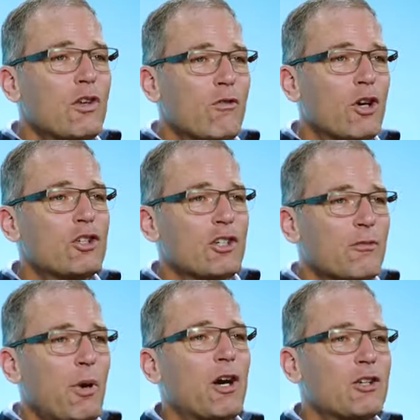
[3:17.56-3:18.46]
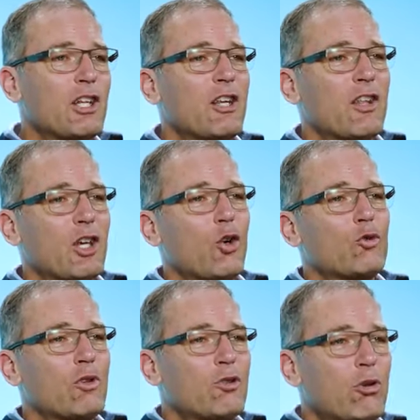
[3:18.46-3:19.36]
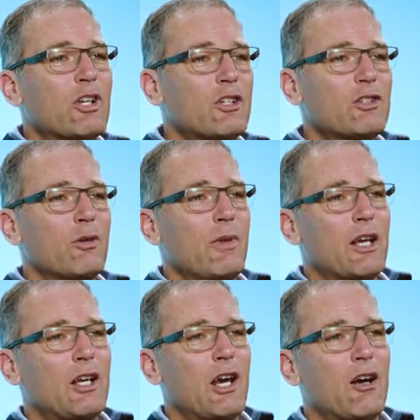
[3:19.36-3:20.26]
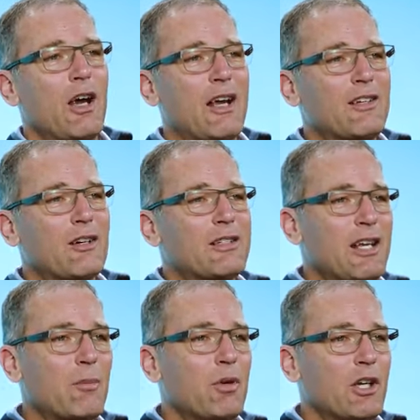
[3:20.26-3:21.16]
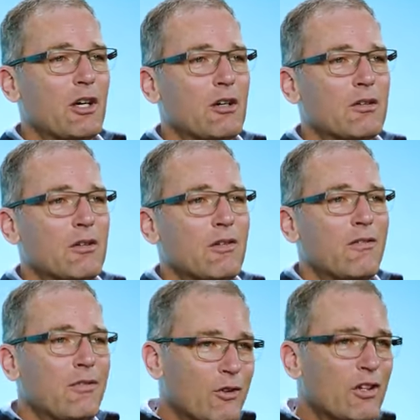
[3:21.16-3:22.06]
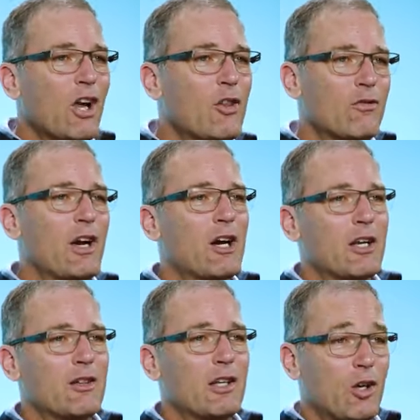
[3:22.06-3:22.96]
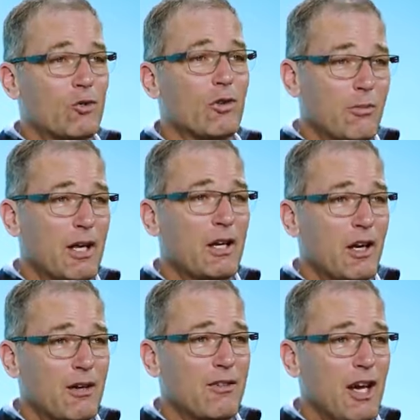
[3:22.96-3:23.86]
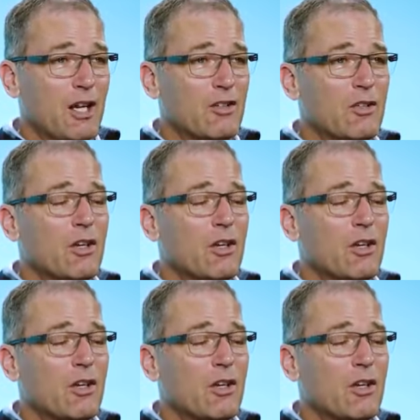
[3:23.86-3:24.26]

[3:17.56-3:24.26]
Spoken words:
the version of Part D that goes with traditional Medicare as our example here. There's another variant that goes with Medicare Advantage.